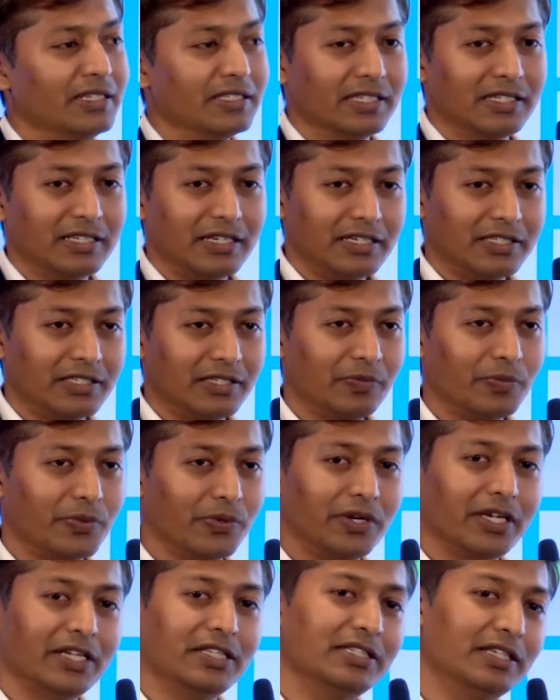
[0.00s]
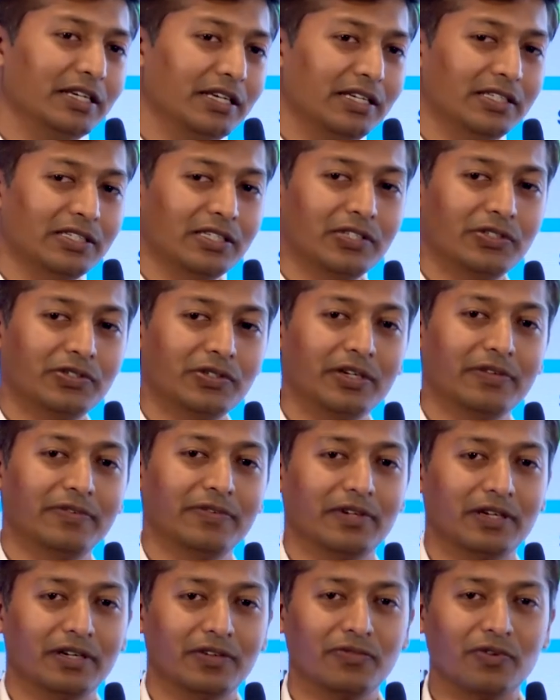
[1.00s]
generation potential is also
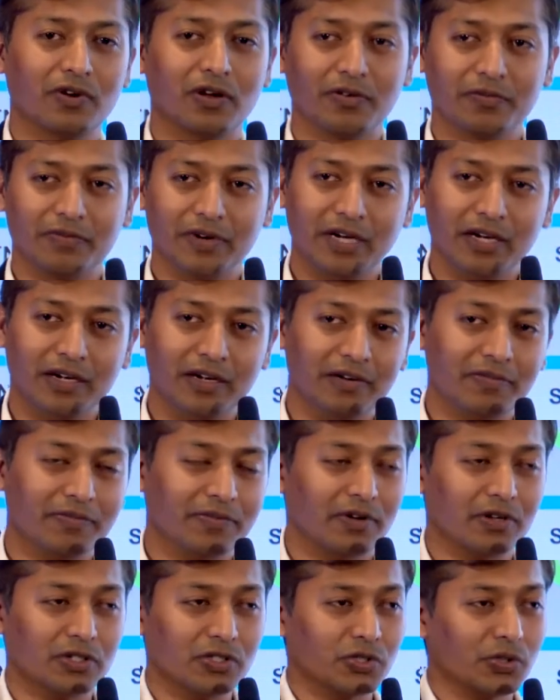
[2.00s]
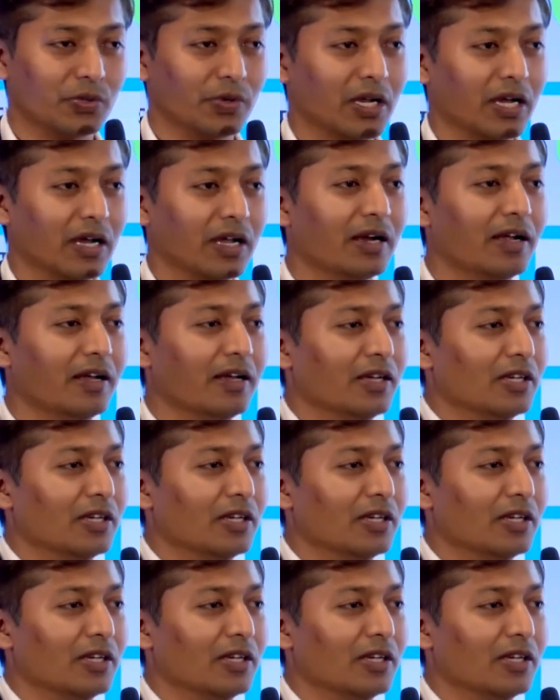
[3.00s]
different for wind, for solar.